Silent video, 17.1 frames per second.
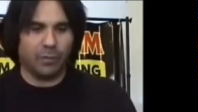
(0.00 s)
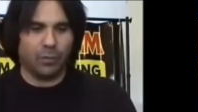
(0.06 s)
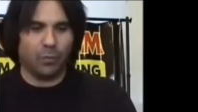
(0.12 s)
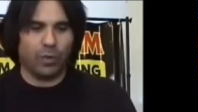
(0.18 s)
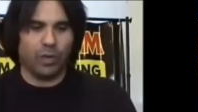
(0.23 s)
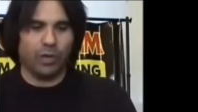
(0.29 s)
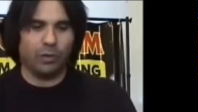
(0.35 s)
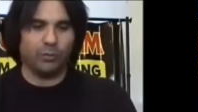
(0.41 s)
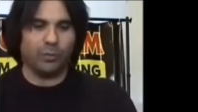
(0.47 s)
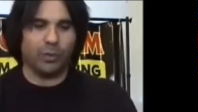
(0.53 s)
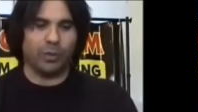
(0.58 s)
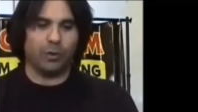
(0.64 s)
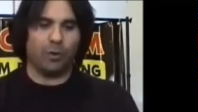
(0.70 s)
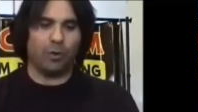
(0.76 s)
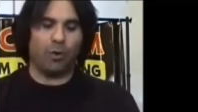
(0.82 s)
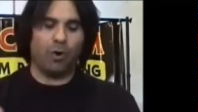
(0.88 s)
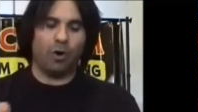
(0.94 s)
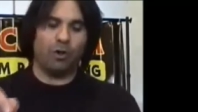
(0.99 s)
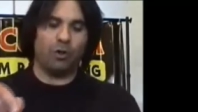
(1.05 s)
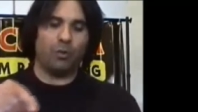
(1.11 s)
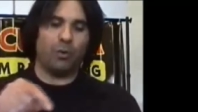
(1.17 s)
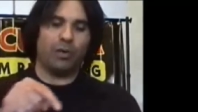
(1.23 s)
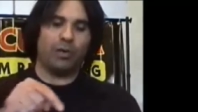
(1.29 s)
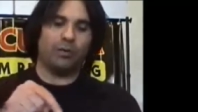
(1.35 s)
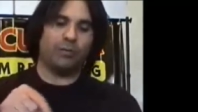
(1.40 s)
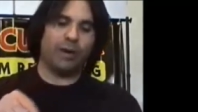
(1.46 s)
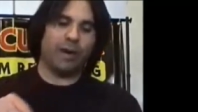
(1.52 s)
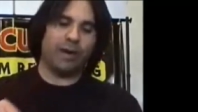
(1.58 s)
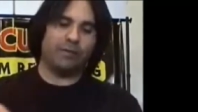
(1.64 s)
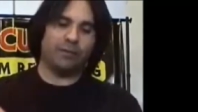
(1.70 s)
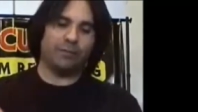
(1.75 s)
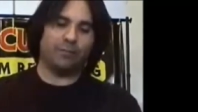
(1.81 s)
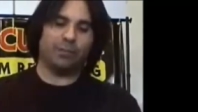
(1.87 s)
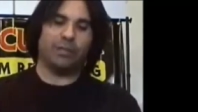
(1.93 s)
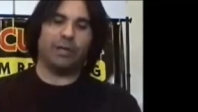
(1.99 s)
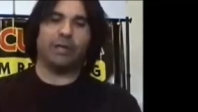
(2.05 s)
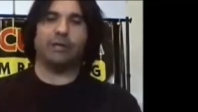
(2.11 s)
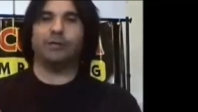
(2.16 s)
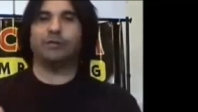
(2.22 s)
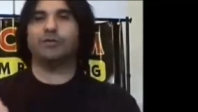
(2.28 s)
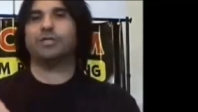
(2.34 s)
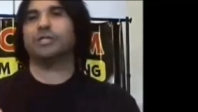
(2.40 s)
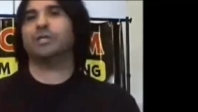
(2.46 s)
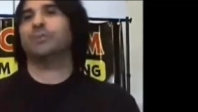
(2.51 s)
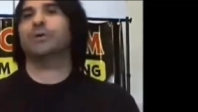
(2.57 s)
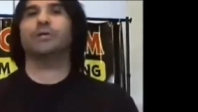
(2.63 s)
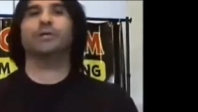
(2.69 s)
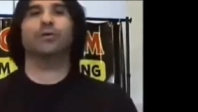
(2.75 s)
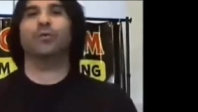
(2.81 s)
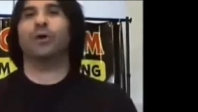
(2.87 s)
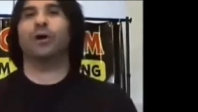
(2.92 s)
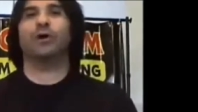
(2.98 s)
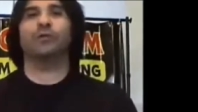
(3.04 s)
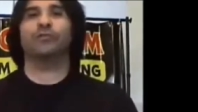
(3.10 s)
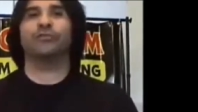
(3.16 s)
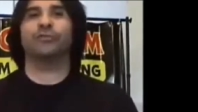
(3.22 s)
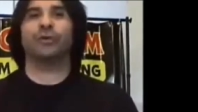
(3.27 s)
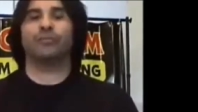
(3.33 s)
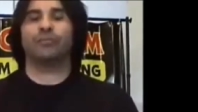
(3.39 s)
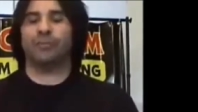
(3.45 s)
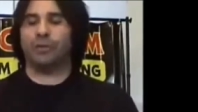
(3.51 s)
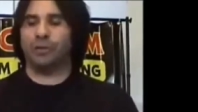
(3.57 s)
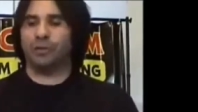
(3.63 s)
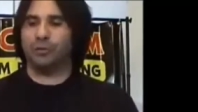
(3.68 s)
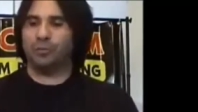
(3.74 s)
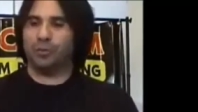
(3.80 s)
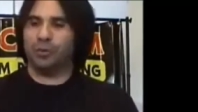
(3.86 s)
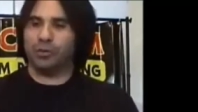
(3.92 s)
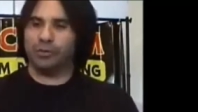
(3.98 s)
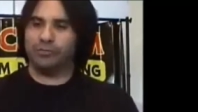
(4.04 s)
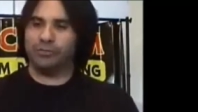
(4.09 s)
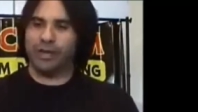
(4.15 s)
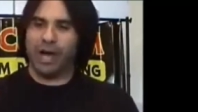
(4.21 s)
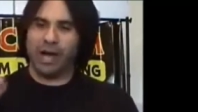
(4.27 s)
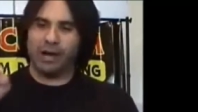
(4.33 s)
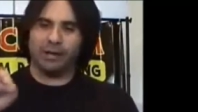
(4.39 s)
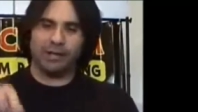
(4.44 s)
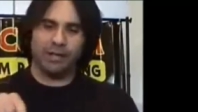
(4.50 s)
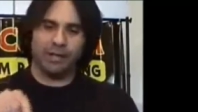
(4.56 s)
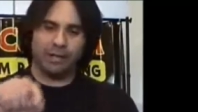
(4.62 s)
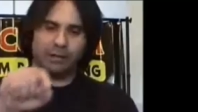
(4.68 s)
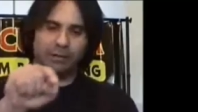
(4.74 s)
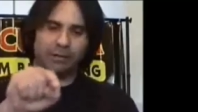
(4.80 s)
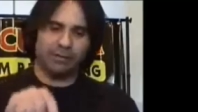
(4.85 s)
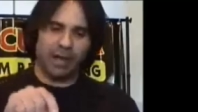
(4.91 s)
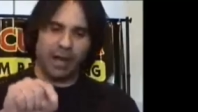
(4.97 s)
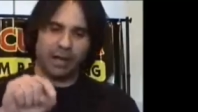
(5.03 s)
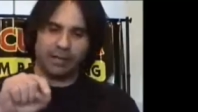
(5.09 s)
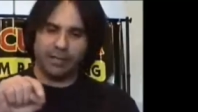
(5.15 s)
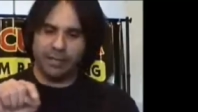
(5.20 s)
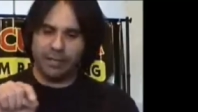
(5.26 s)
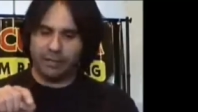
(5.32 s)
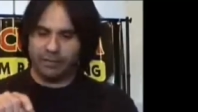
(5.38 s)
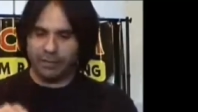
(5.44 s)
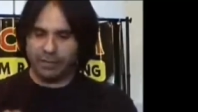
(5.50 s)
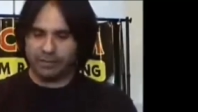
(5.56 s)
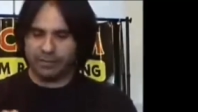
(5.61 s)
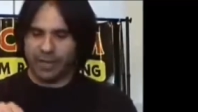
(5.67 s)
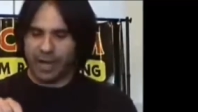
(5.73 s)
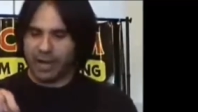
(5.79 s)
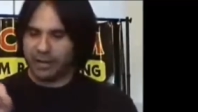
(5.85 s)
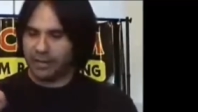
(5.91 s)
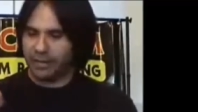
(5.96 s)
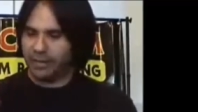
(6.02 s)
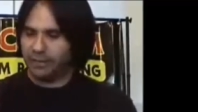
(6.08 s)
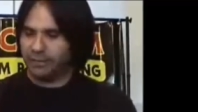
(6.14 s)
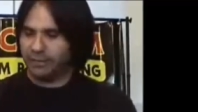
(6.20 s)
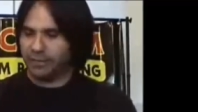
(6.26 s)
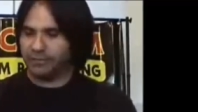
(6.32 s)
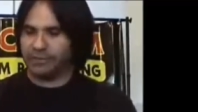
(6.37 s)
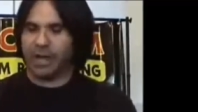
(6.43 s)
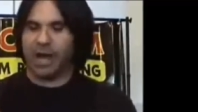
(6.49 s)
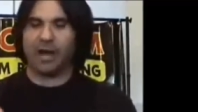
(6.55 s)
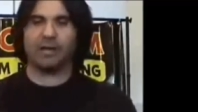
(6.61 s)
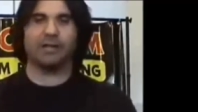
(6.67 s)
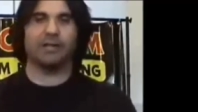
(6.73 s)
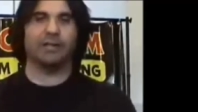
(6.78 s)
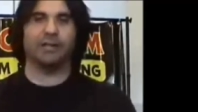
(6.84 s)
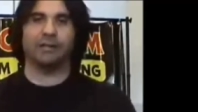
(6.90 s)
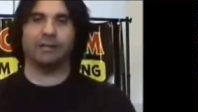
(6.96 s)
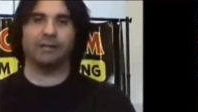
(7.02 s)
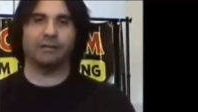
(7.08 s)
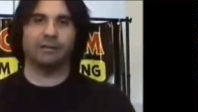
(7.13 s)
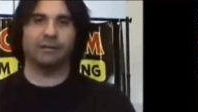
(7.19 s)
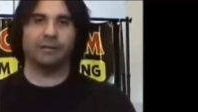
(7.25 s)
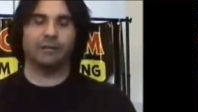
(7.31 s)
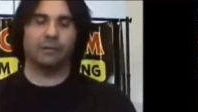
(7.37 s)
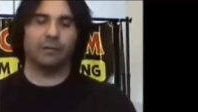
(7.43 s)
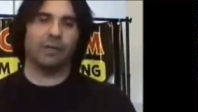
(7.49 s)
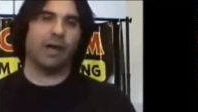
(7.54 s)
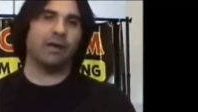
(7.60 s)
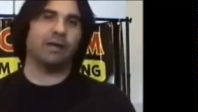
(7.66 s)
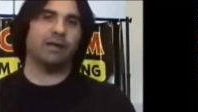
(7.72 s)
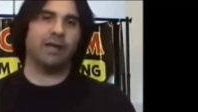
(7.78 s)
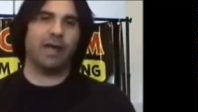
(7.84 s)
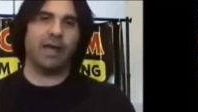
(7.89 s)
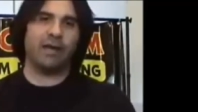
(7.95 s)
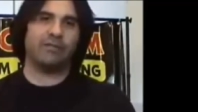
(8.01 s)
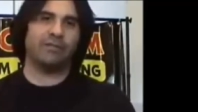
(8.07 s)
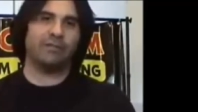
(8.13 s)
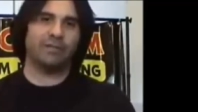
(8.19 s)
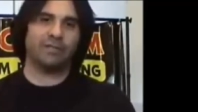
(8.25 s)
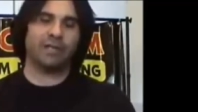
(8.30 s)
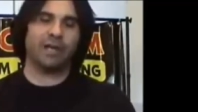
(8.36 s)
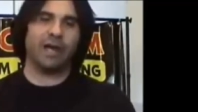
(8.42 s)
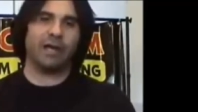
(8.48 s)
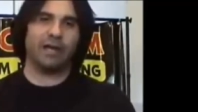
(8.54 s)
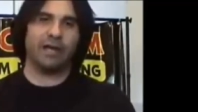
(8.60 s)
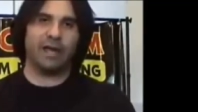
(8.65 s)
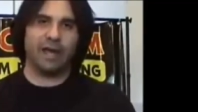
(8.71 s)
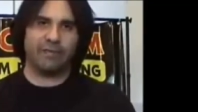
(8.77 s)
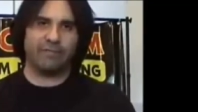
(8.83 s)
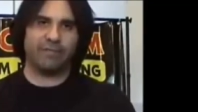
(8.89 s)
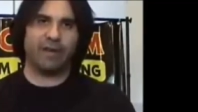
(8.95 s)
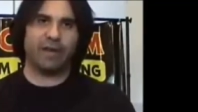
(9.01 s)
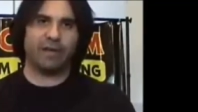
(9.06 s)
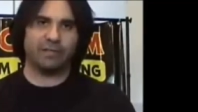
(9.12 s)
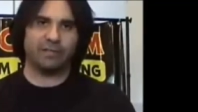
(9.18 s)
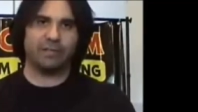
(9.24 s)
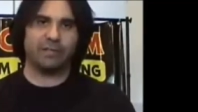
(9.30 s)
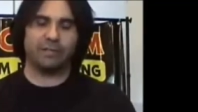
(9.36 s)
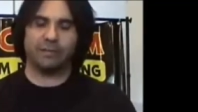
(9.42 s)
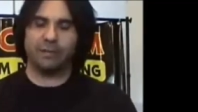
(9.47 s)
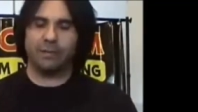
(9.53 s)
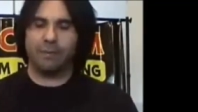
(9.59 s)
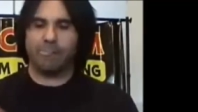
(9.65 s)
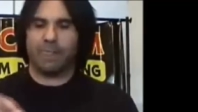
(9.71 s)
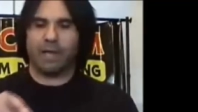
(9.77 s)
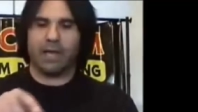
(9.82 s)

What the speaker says: The weld went all the way around the plate. Usually when you weld something, you put a dot here, a dot here, and a dot here, and a dot here. Well, I didn't have this guy half-ass it.